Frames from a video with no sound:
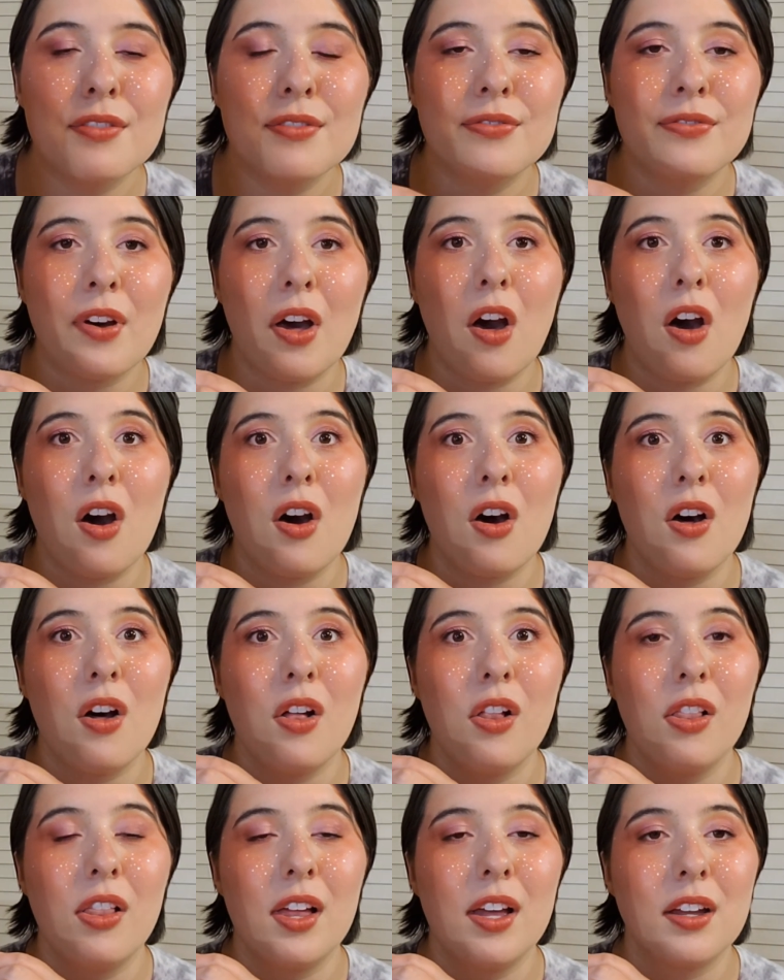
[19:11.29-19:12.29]

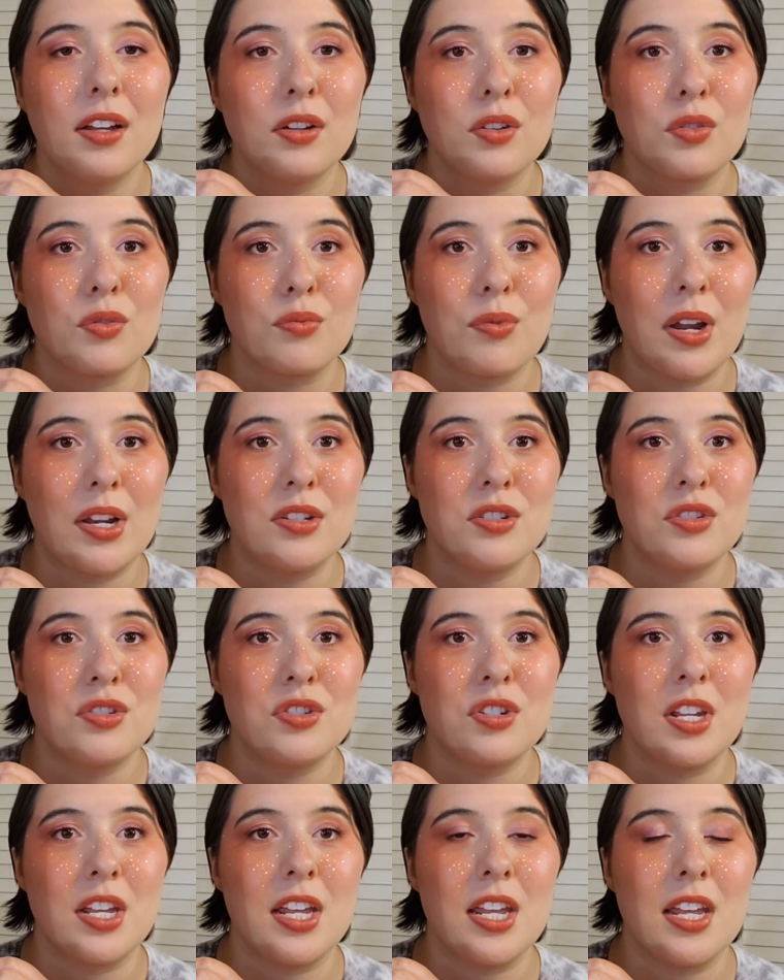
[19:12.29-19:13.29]
fall
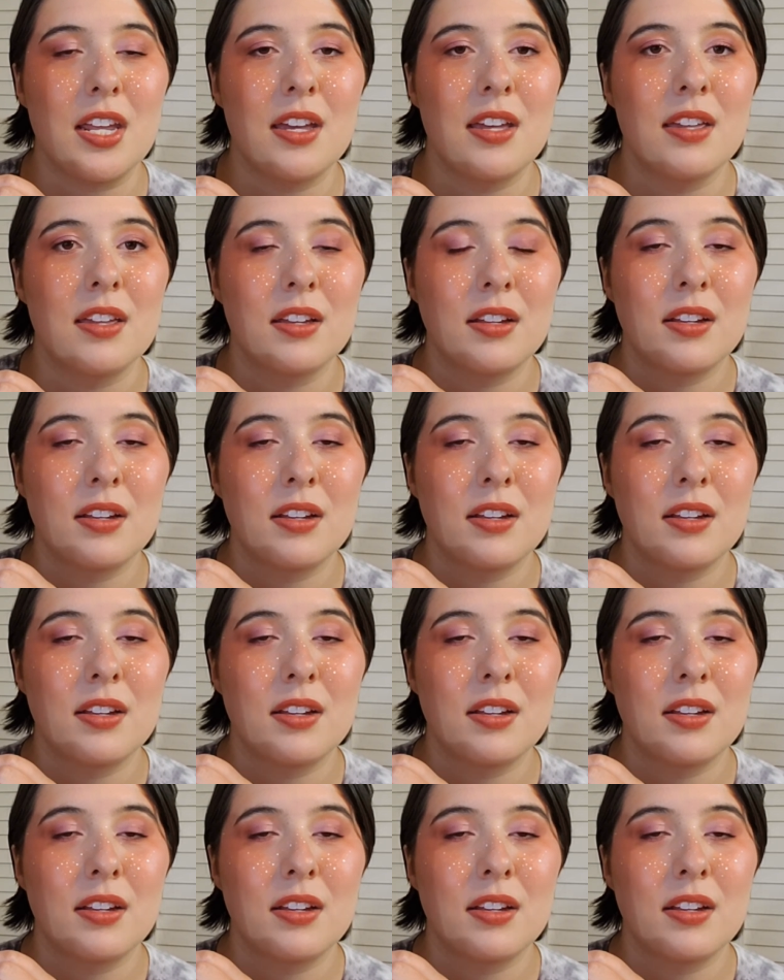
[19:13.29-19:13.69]
grungy